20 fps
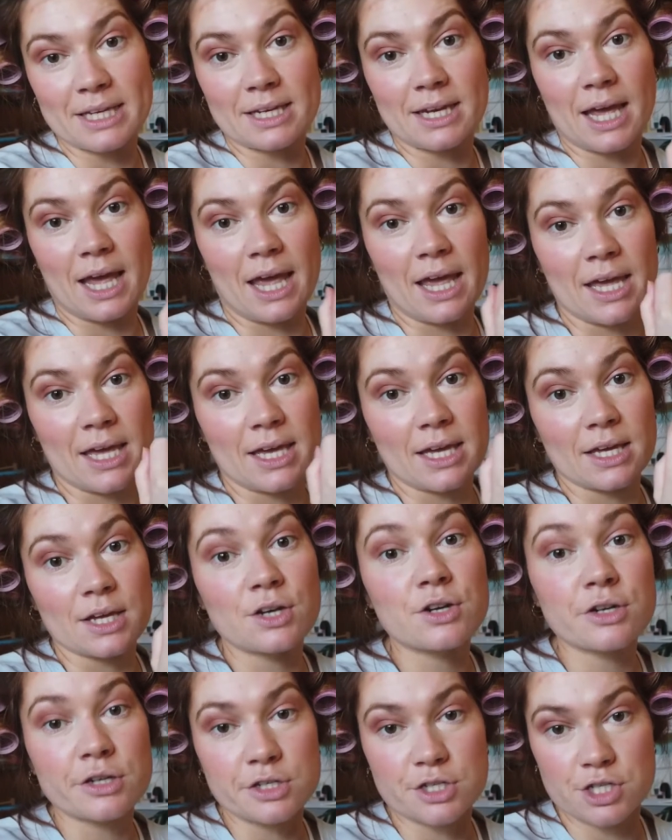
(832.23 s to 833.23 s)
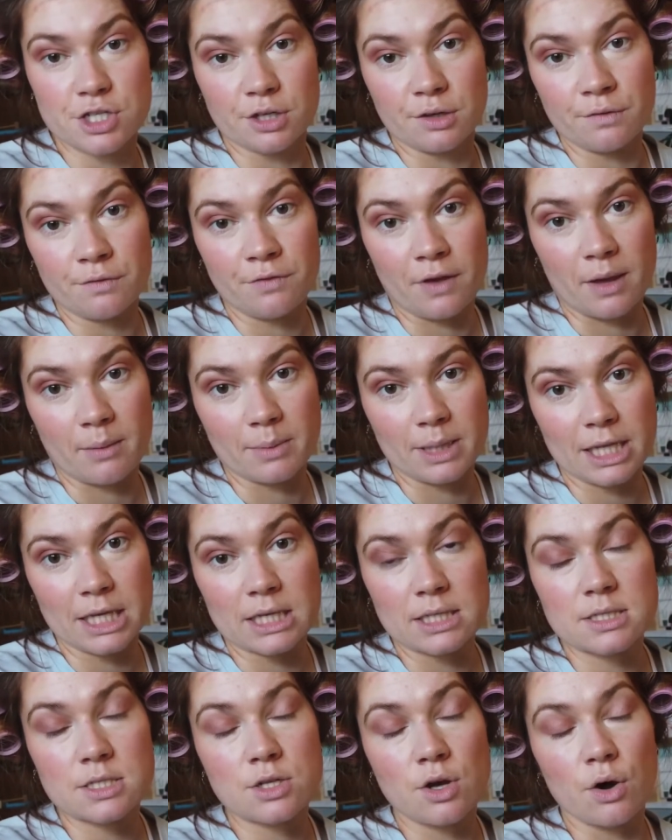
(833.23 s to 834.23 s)
in a Christian
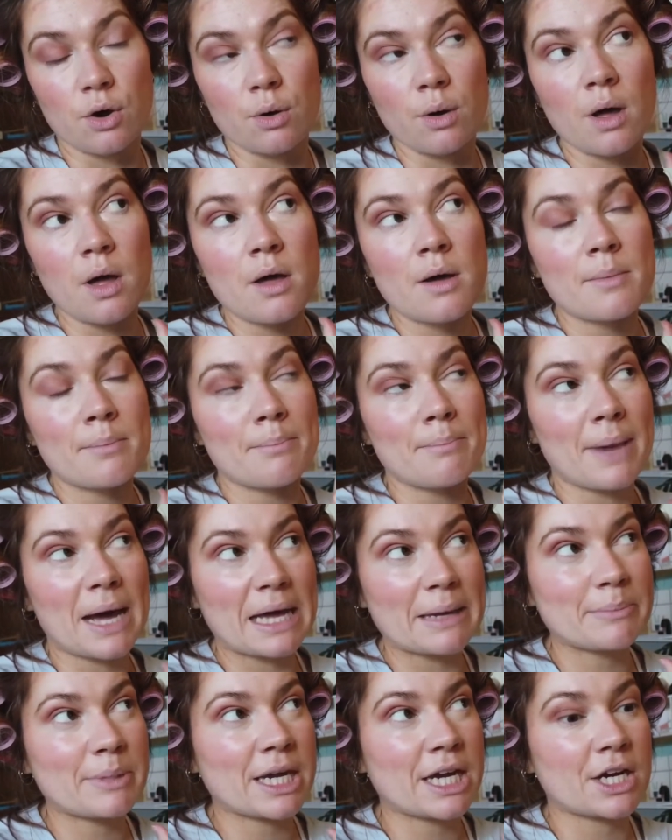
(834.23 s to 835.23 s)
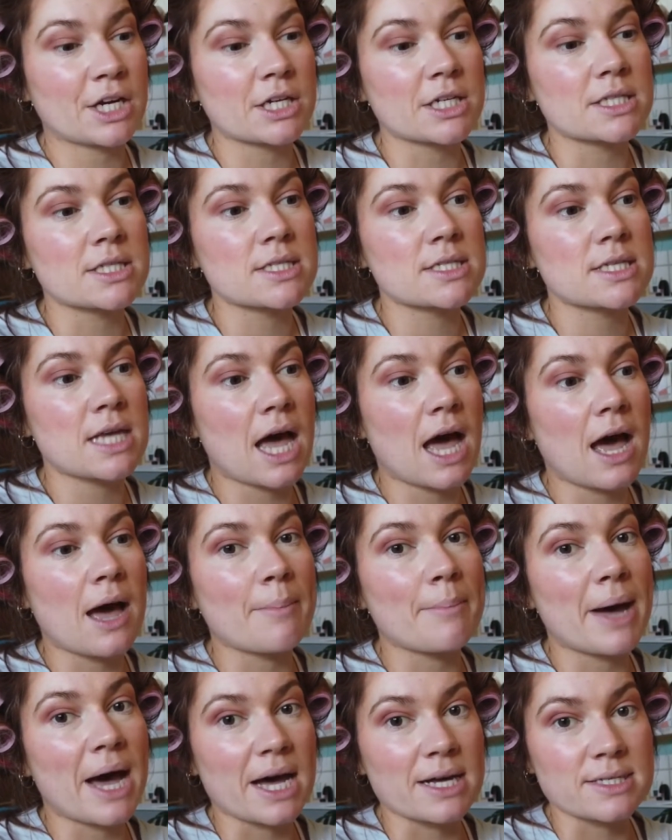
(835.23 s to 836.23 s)
family, so my parents are
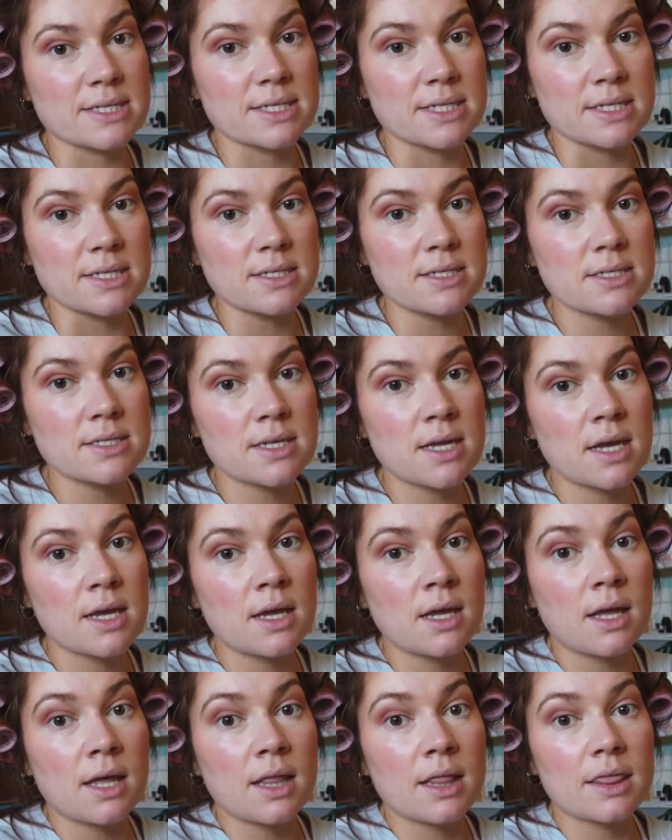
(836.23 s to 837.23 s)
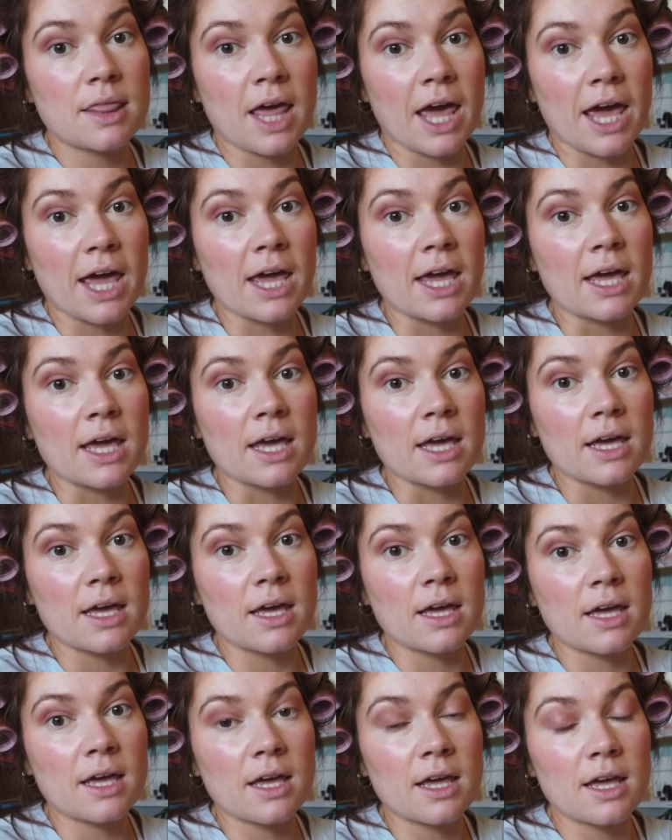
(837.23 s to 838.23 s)
pastors. They
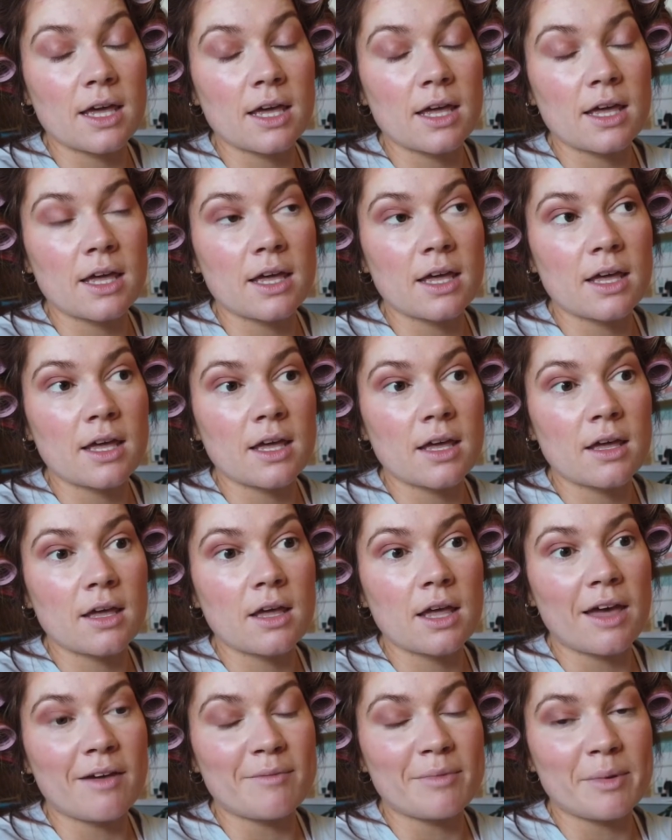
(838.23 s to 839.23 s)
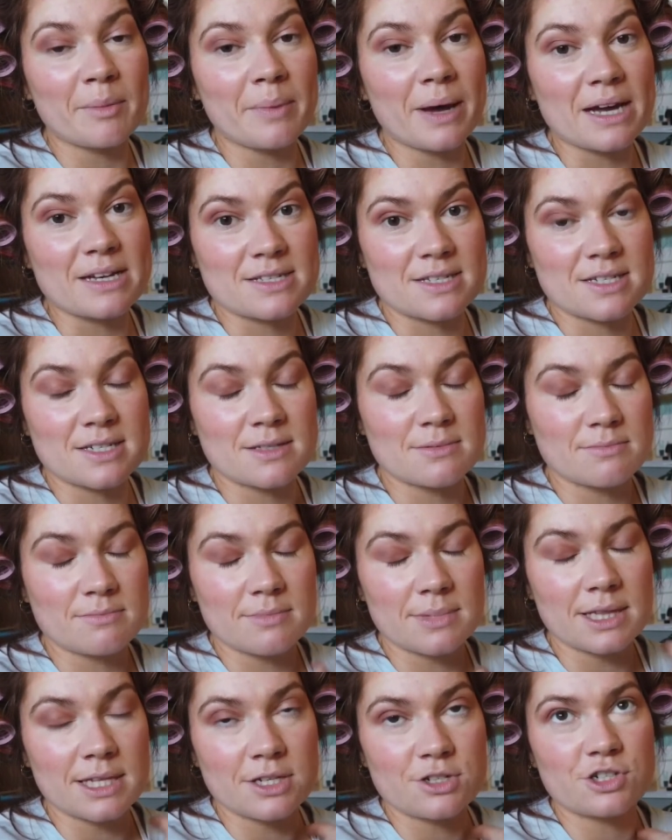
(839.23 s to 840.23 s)
have been pastors
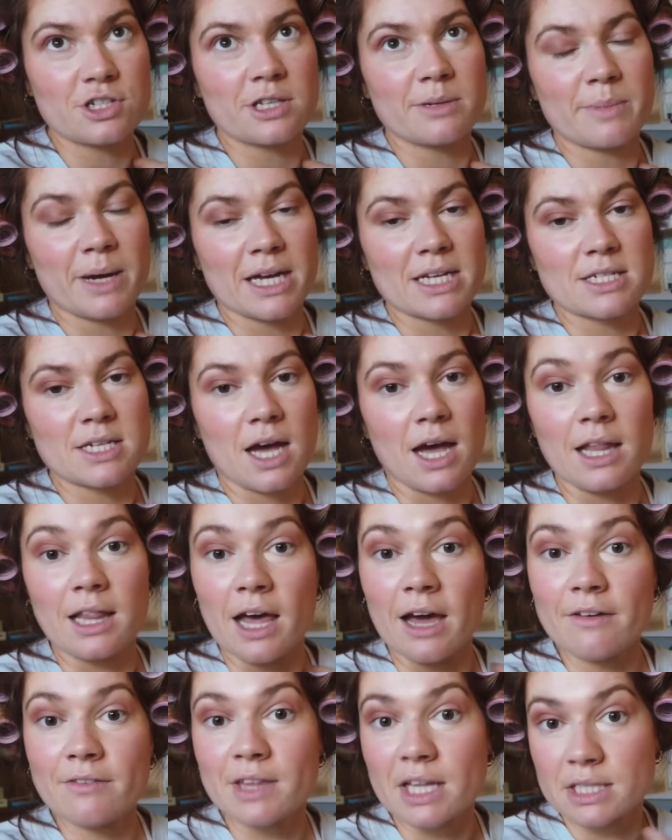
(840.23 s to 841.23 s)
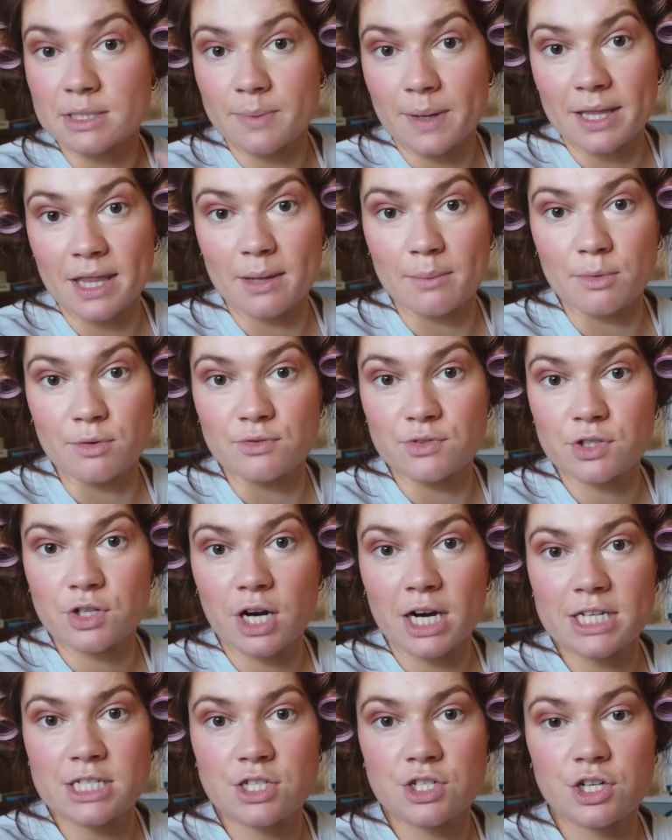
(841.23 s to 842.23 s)
literally my entire life. That's why they moved to
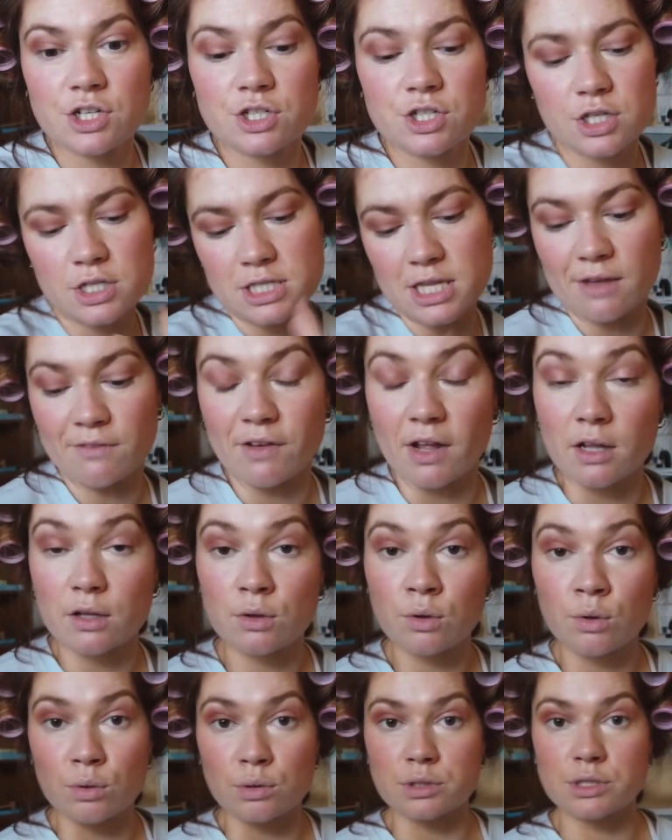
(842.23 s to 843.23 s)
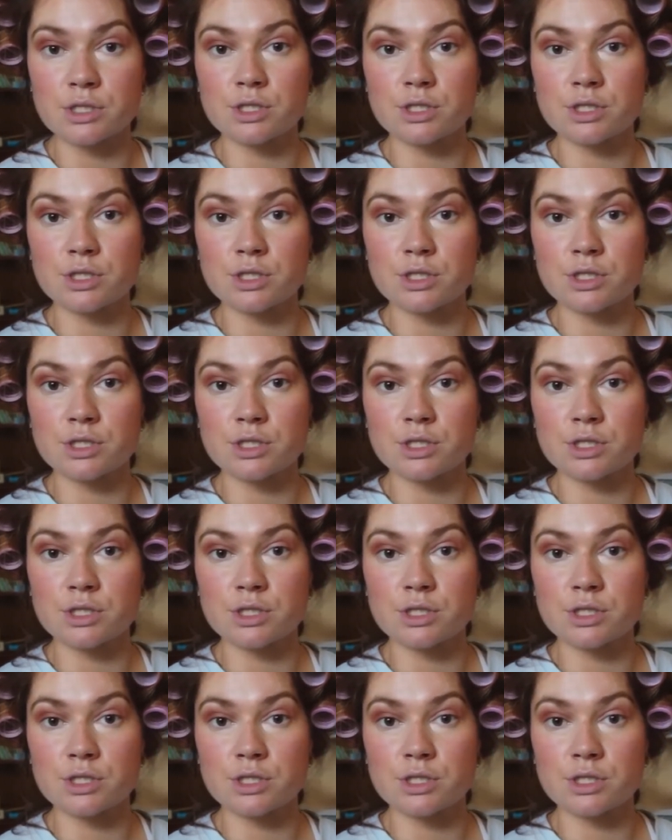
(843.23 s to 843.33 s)
Christchurch, because they felt called